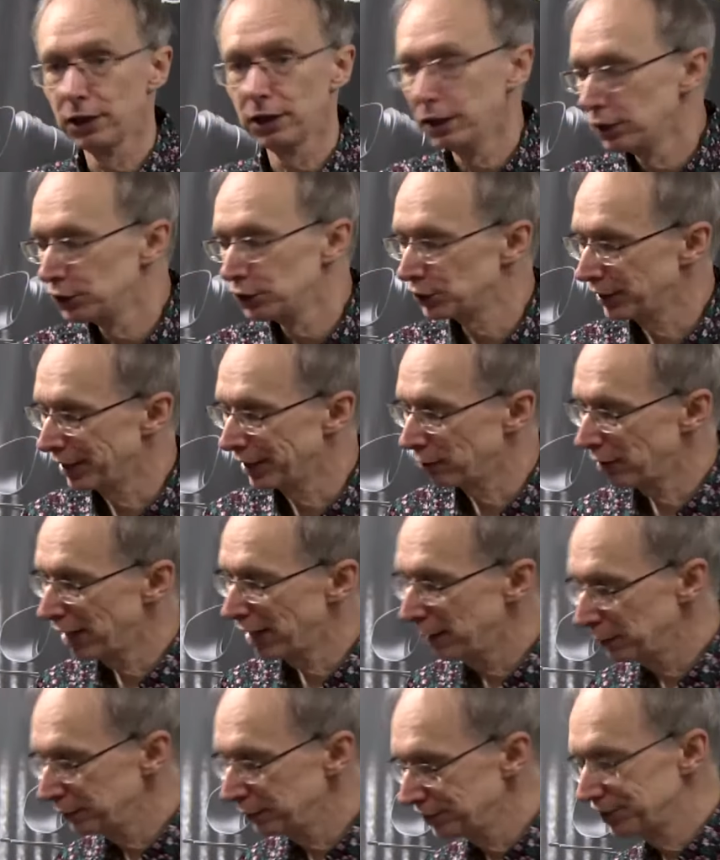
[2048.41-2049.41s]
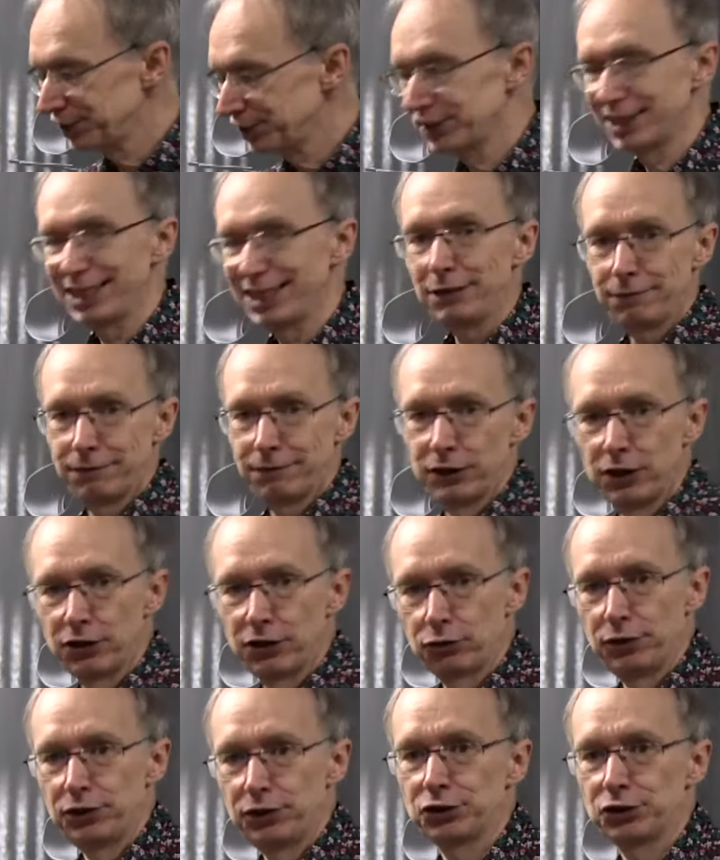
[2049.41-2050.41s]
So they're able to see
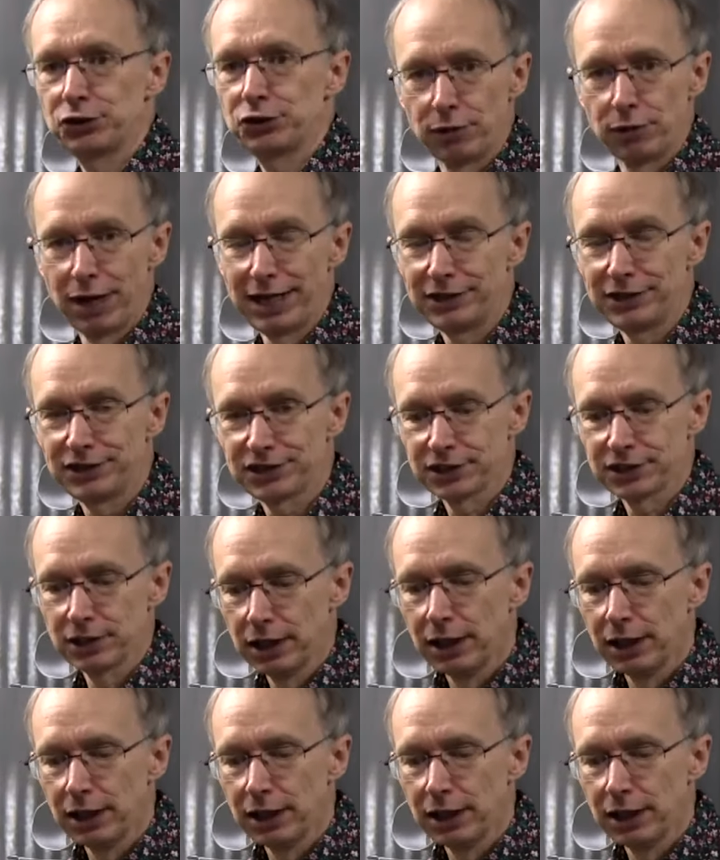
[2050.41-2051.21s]
further into the reds